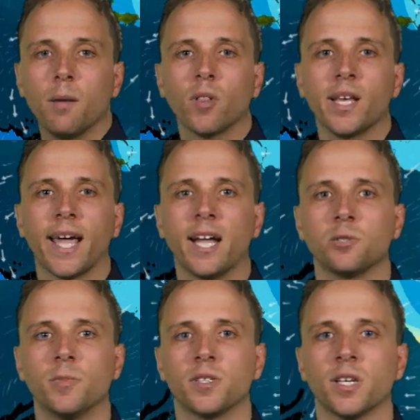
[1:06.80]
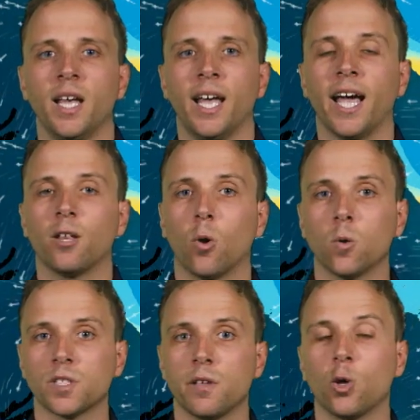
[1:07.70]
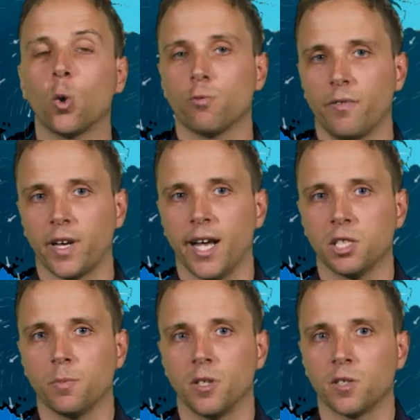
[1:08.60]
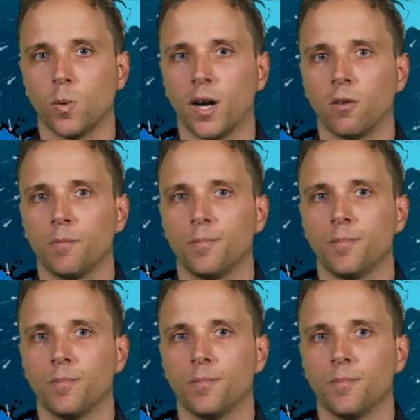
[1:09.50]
Kimberley catchments and also the Ord River catchment as well.